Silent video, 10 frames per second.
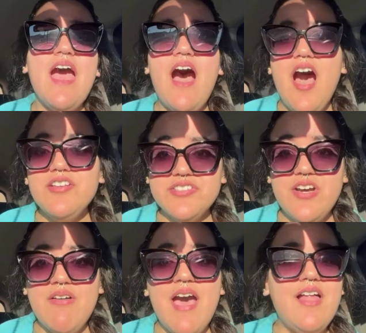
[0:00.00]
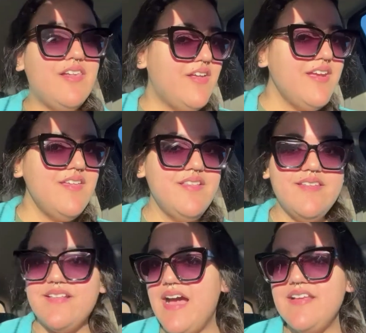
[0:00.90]
Also, look at
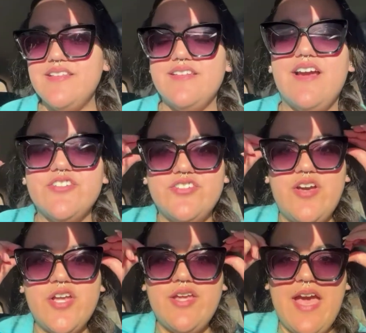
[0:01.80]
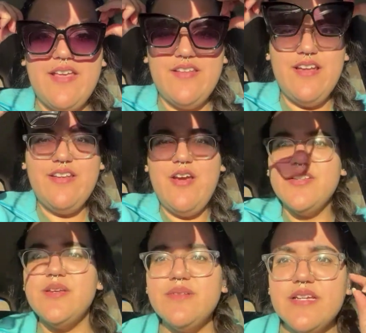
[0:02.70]
these glasses, y'all. So as y'all know,
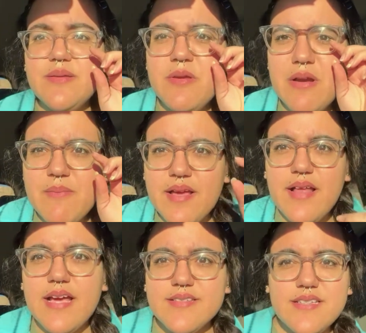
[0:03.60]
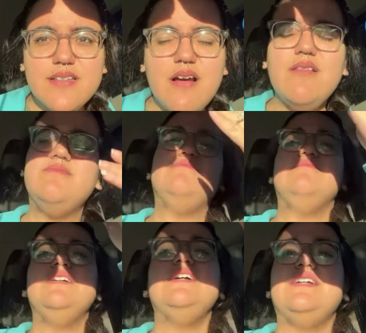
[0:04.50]
sometimes I'll be wearing my glasses. Oh,
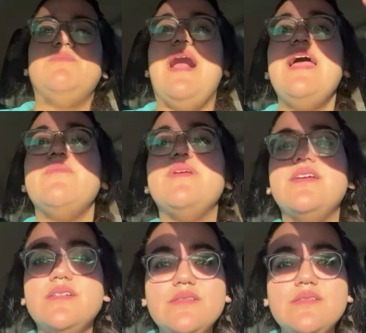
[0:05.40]
the bottom of me.